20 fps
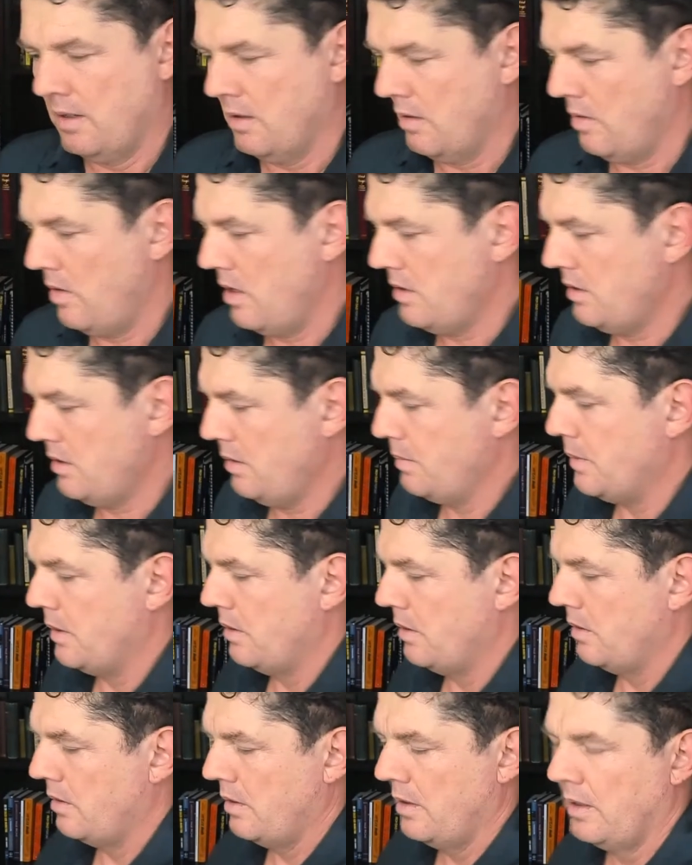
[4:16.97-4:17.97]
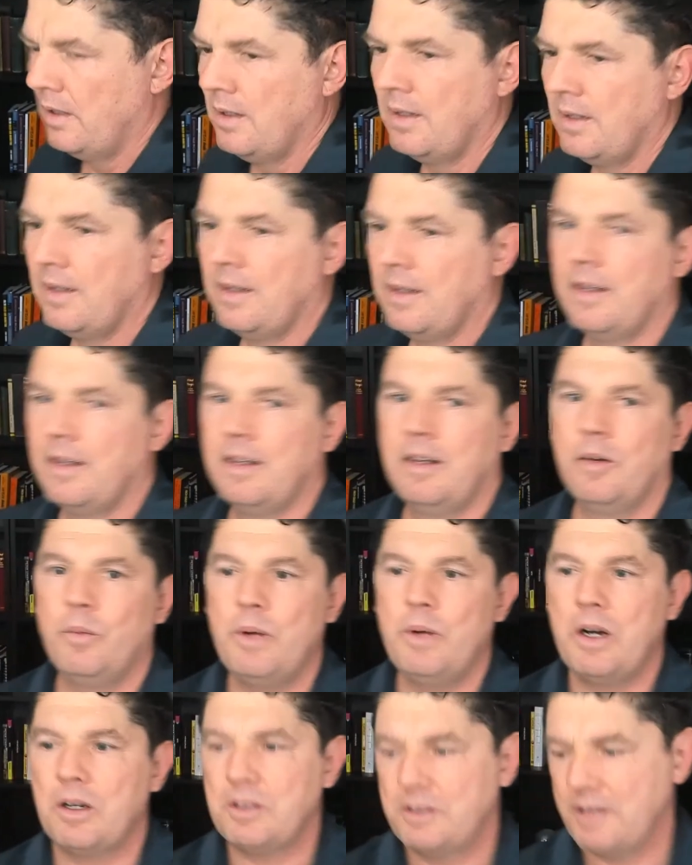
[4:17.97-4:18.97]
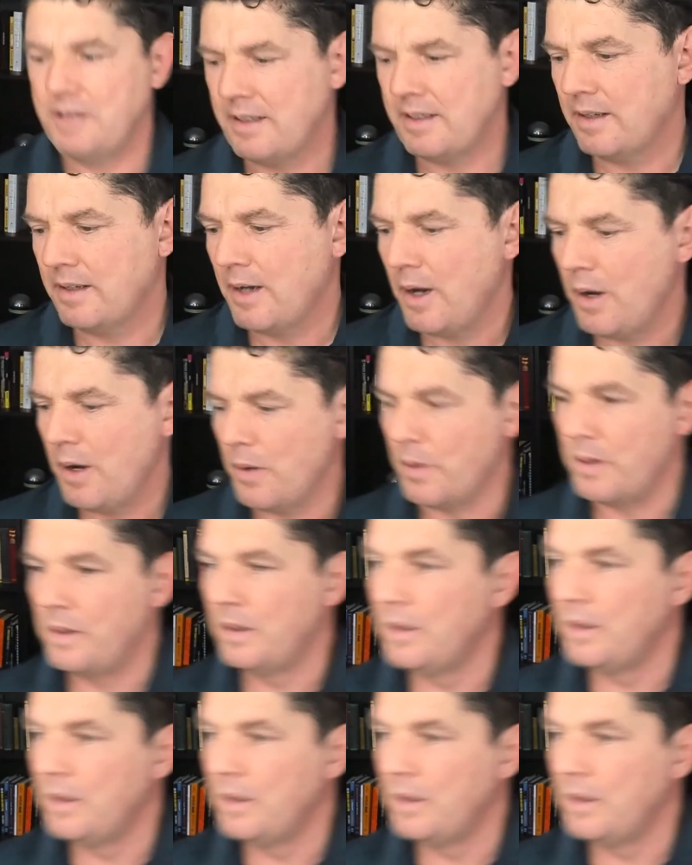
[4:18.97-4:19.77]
awesome. We are set to go.